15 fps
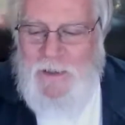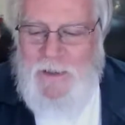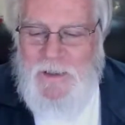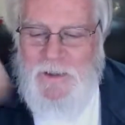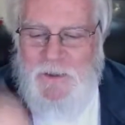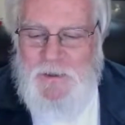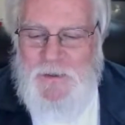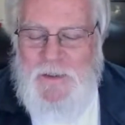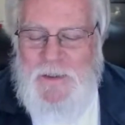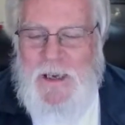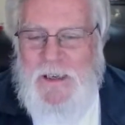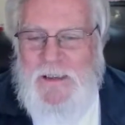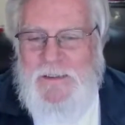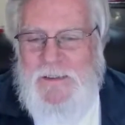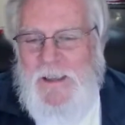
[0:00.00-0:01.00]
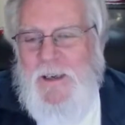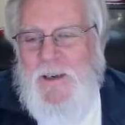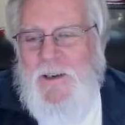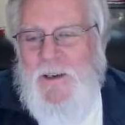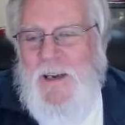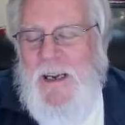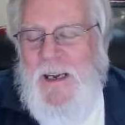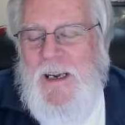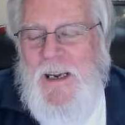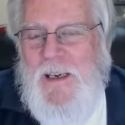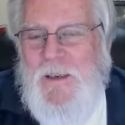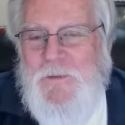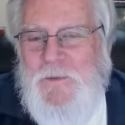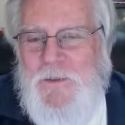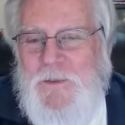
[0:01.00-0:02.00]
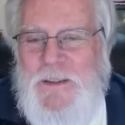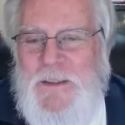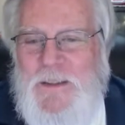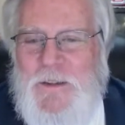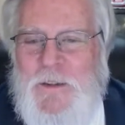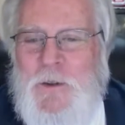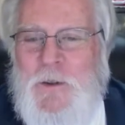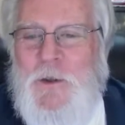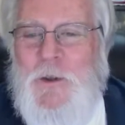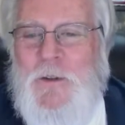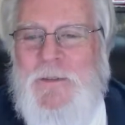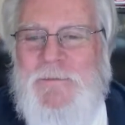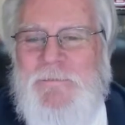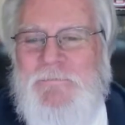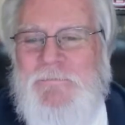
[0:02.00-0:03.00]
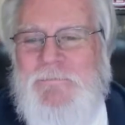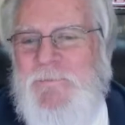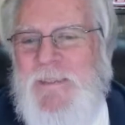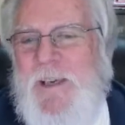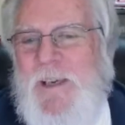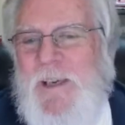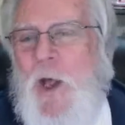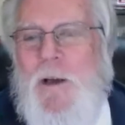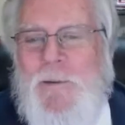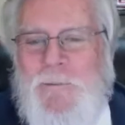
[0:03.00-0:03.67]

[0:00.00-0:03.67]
industry, I can tell you, I have seen and heard it all.